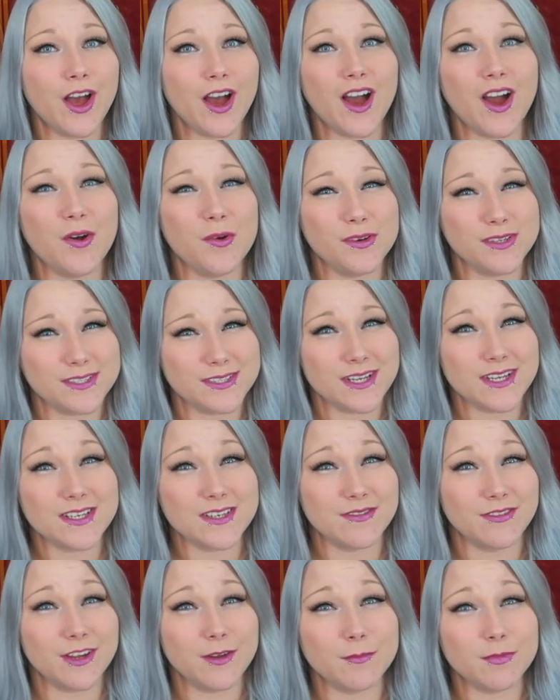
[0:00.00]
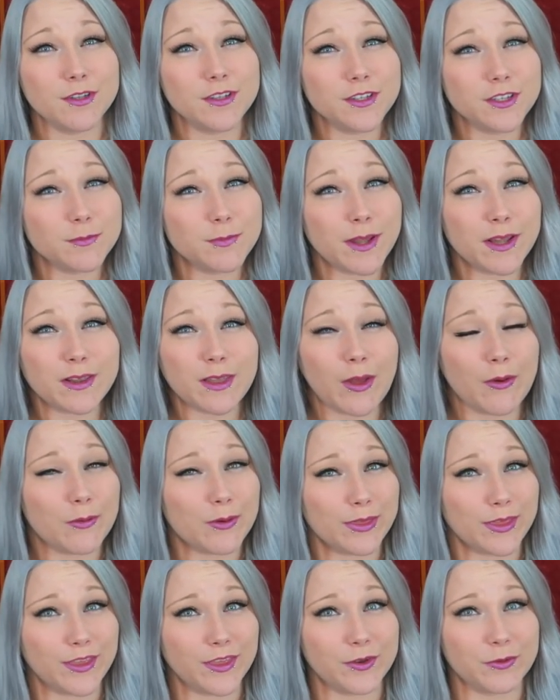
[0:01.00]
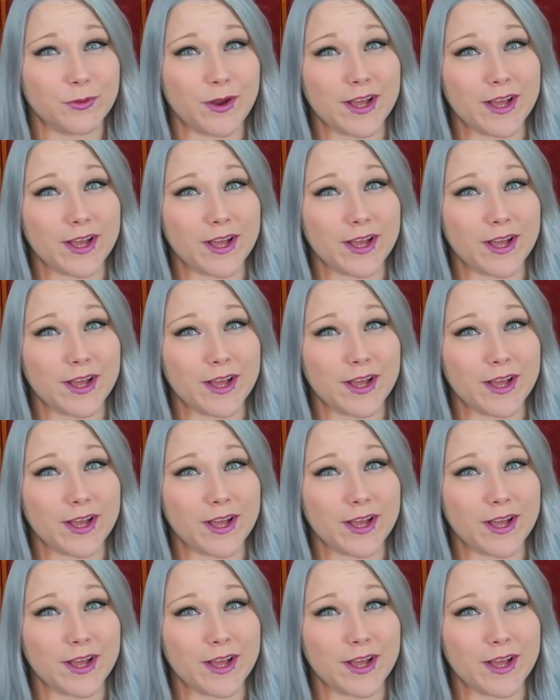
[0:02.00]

I always tend to vape a little bit lower than the